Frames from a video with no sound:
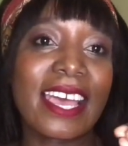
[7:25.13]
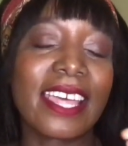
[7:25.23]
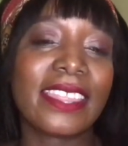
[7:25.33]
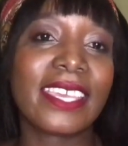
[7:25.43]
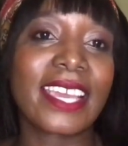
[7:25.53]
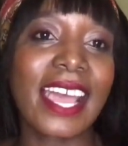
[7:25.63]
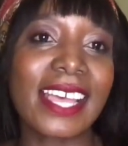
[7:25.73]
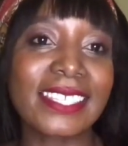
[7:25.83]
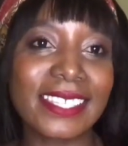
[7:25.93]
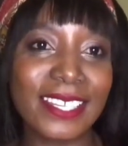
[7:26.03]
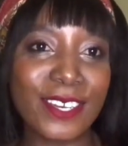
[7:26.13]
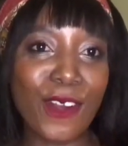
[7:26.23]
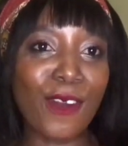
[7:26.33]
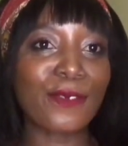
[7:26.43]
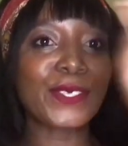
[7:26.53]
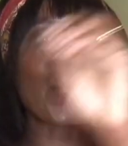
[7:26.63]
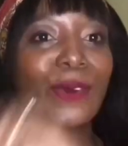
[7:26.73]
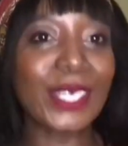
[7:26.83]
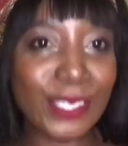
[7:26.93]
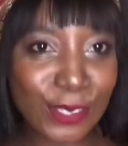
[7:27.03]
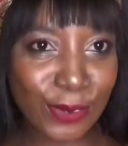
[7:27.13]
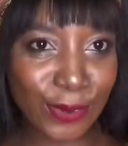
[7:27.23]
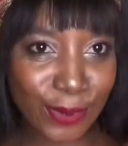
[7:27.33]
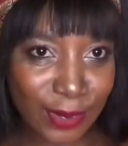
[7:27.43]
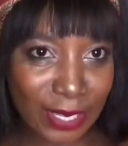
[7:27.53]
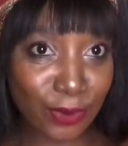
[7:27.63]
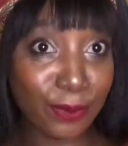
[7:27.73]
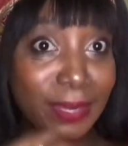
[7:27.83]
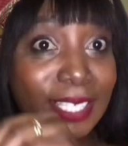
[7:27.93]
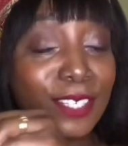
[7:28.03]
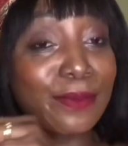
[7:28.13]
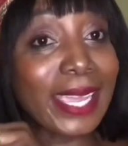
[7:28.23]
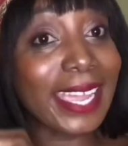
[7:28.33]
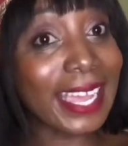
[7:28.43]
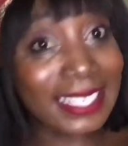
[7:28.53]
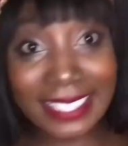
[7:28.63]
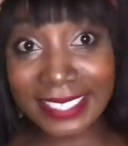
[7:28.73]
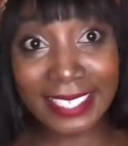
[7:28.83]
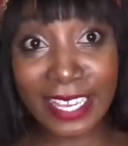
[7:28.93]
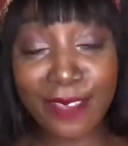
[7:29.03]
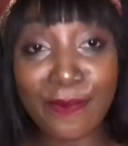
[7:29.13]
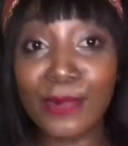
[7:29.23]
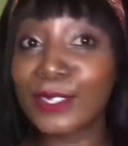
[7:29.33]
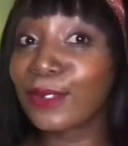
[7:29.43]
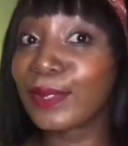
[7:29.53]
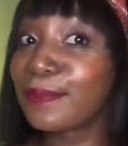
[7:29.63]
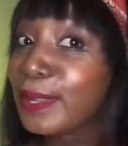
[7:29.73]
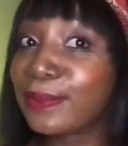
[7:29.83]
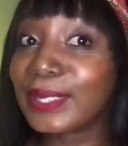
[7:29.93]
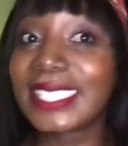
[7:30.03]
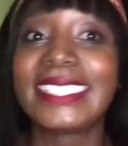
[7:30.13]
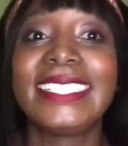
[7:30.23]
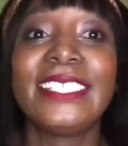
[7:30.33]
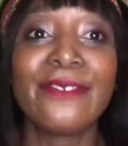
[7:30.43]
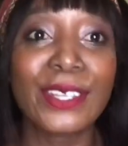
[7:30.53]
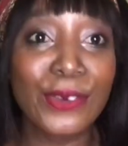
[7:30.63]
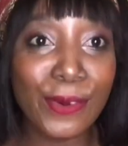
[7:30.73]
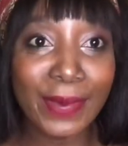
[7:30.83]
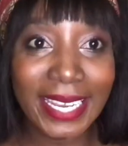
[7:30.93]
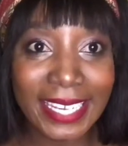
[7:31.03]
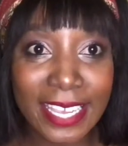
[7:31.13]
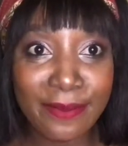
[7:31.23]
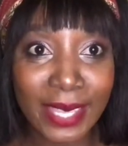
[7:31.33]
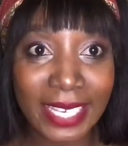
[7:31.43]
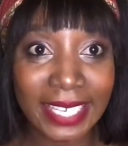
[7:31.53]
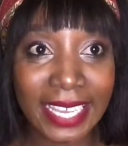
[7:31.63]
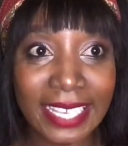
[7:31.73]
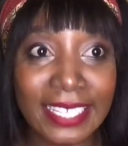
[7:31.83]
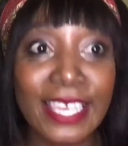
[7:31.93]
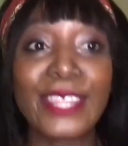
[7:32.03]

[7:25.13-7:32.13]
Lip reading: the cousin of so-and-so. He would mention my cousin's name. Most of the people, they didn't even know my name that night.